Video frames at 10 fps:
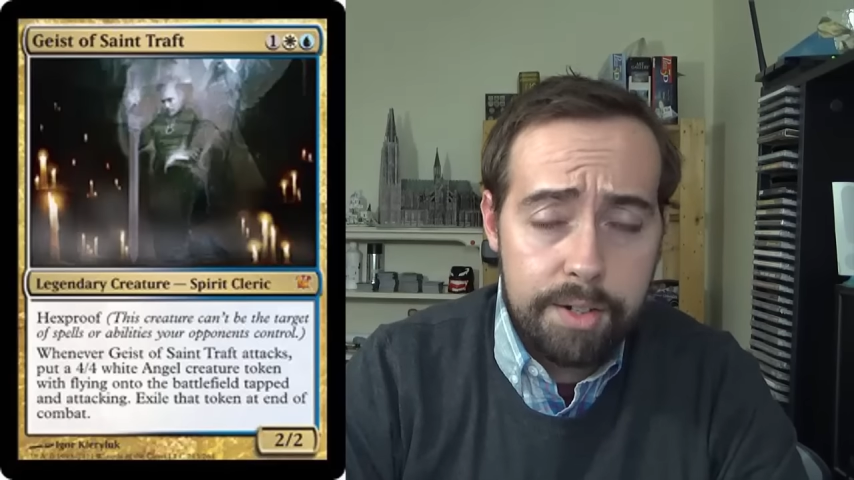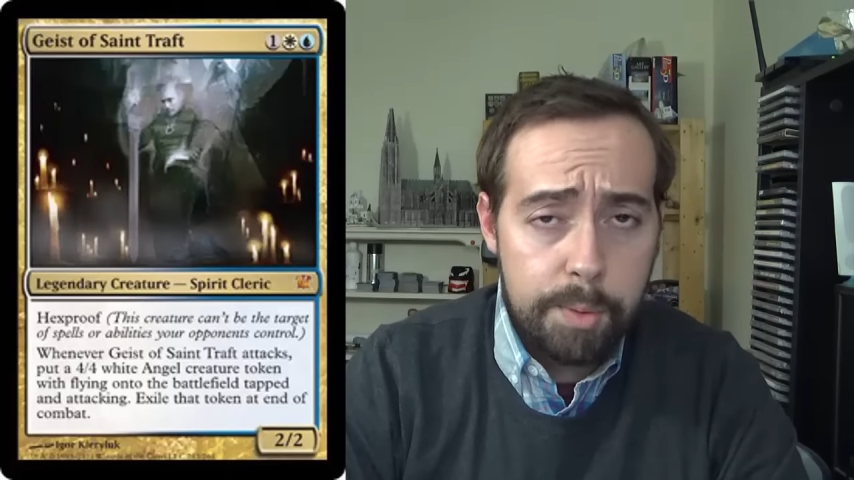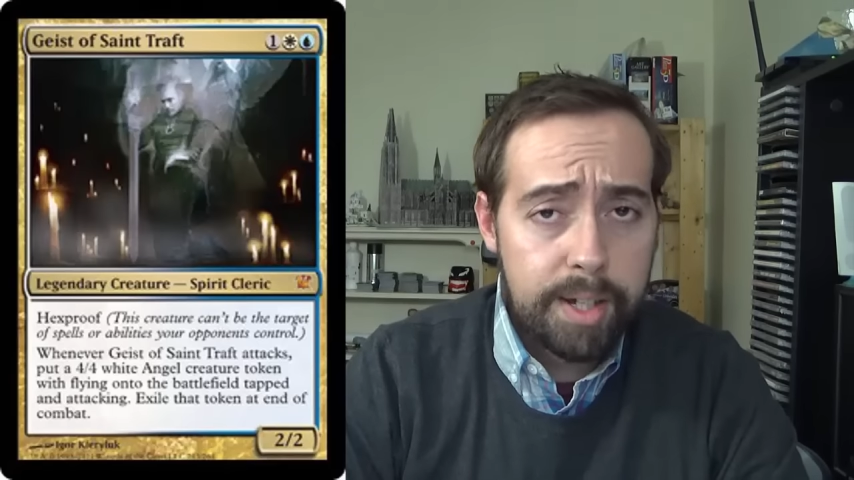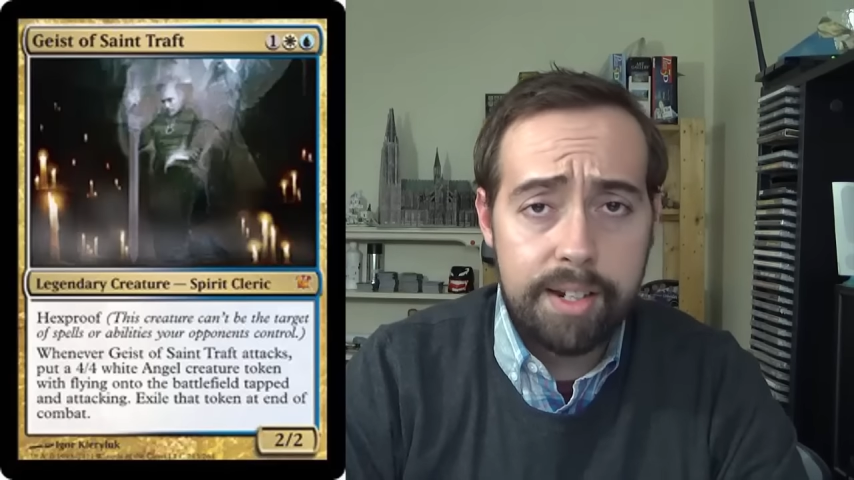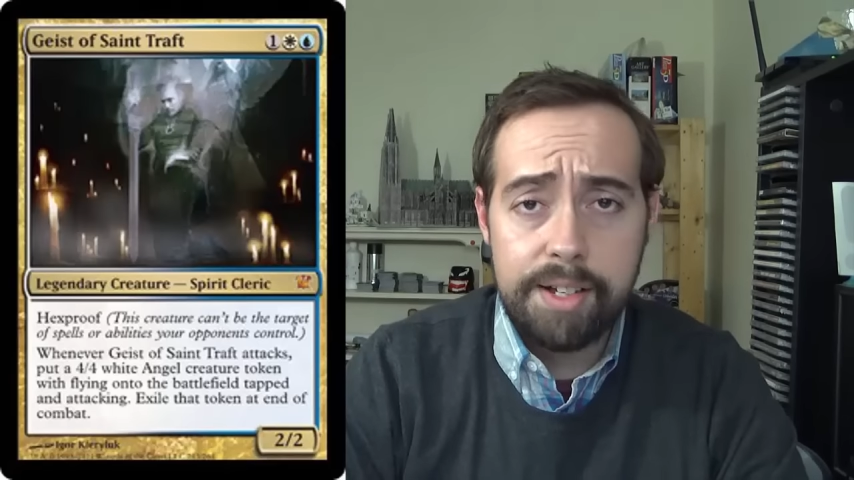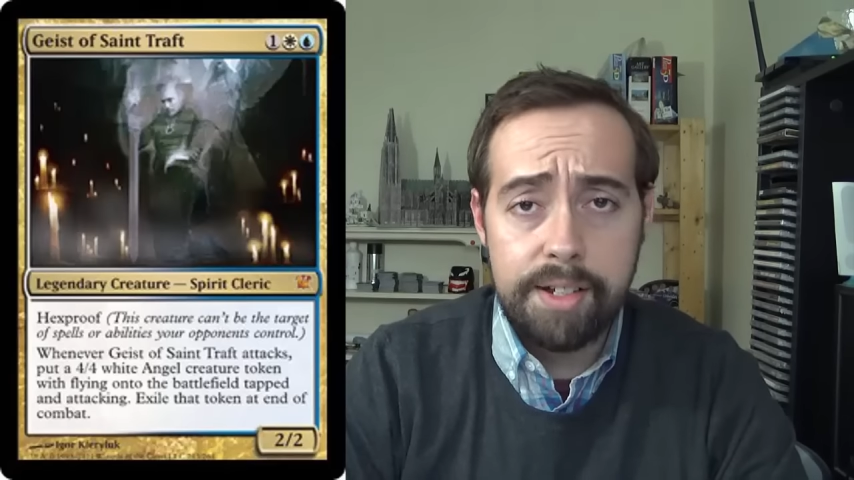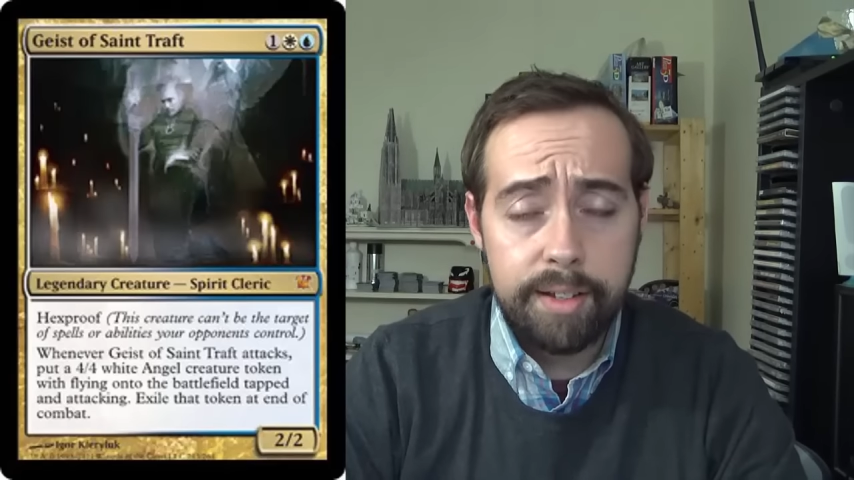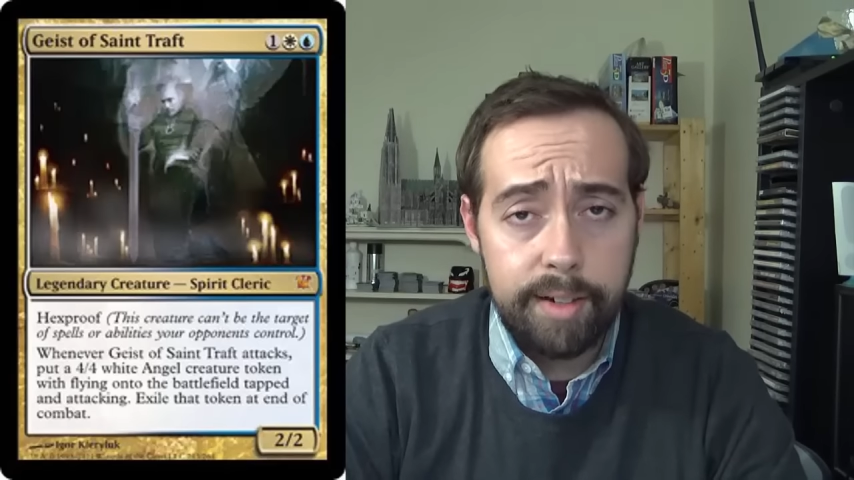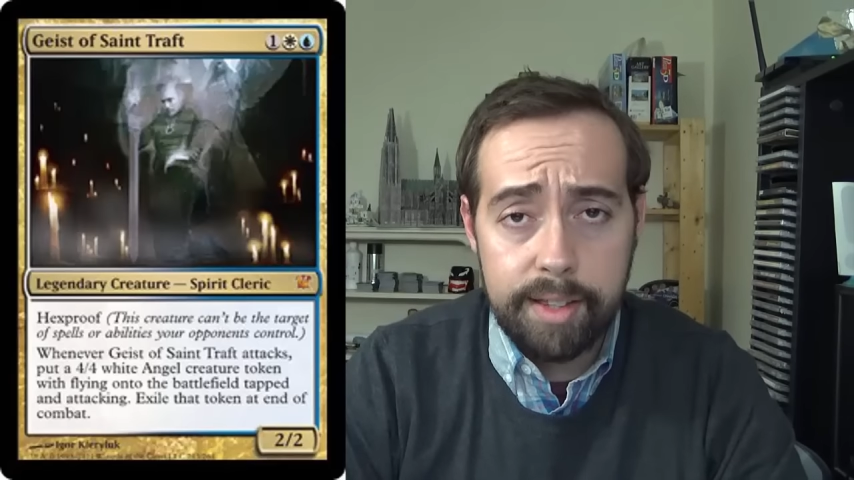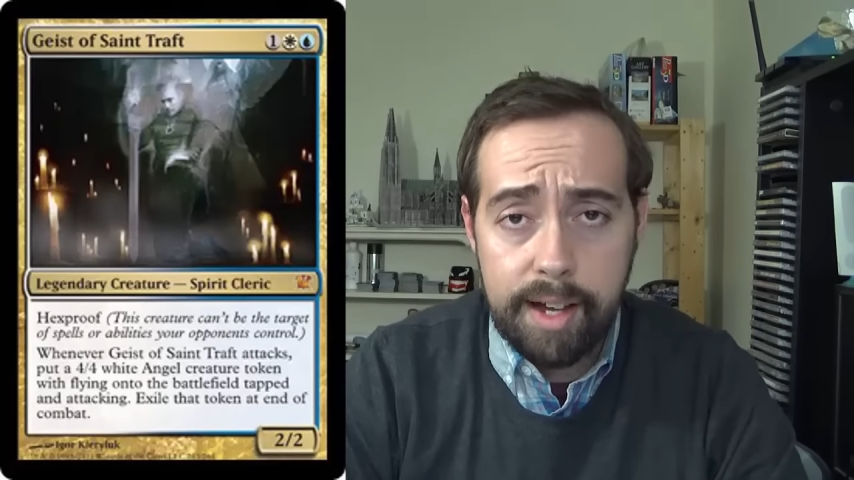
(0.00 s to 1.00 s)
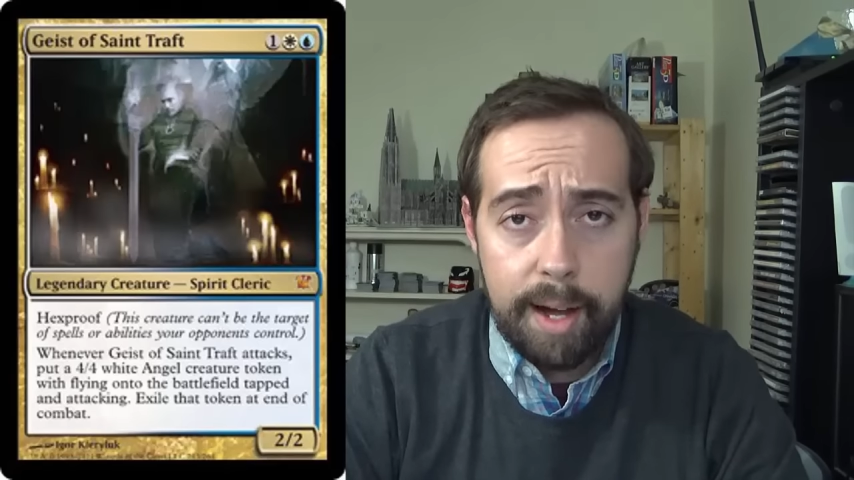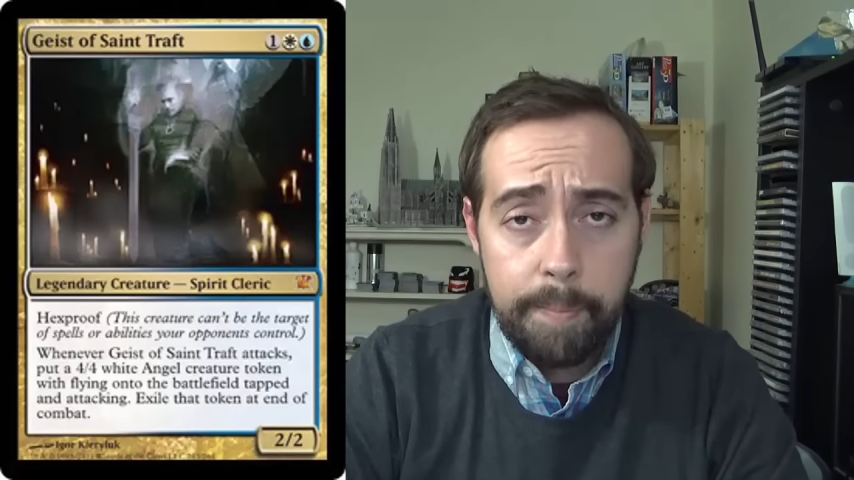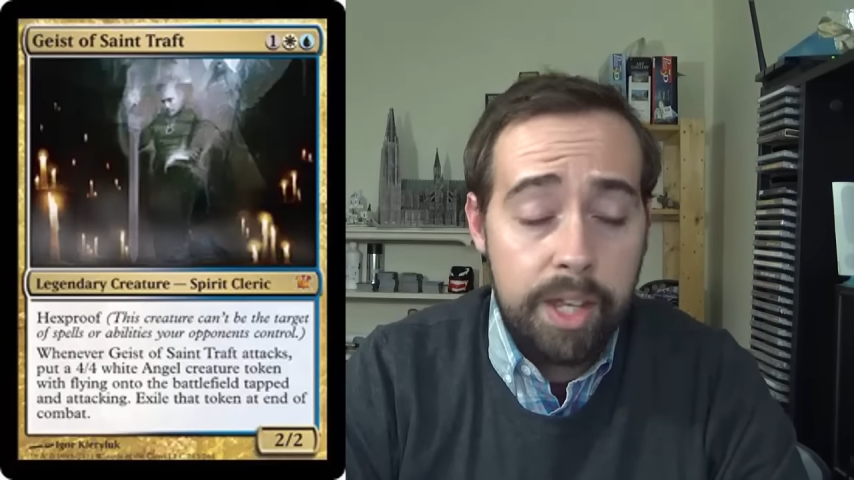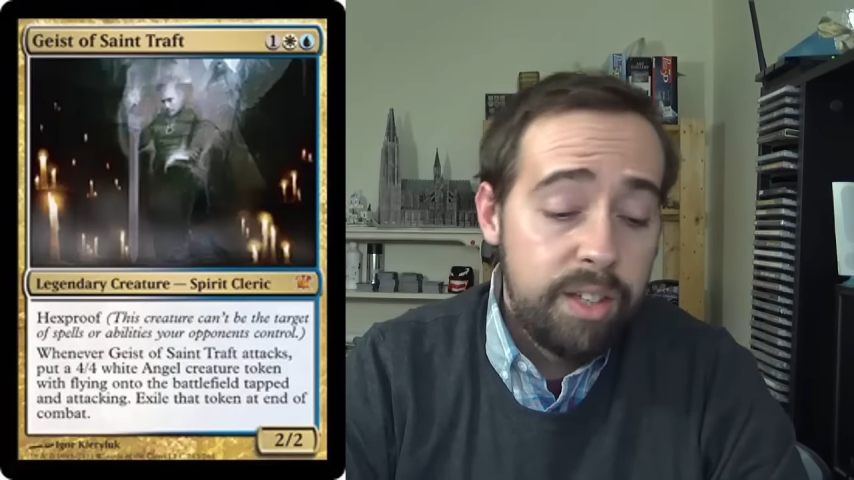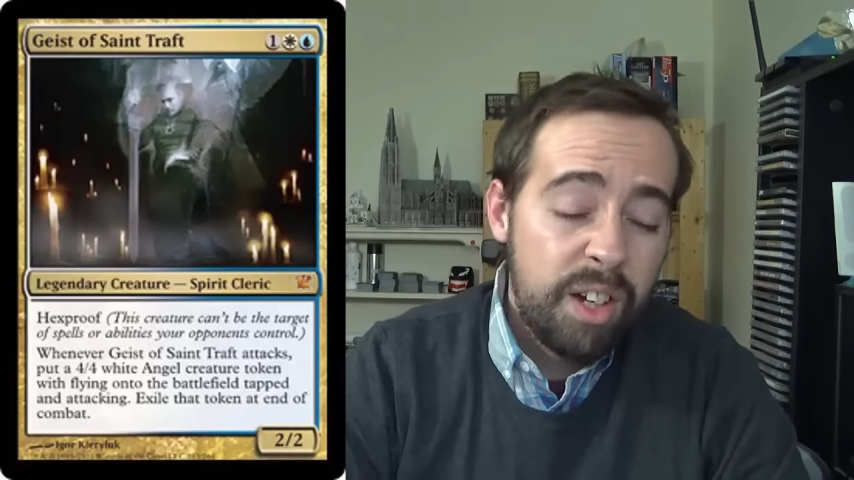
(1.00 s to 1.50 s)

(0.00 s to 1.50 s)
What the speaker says: assuming it has nothing like that,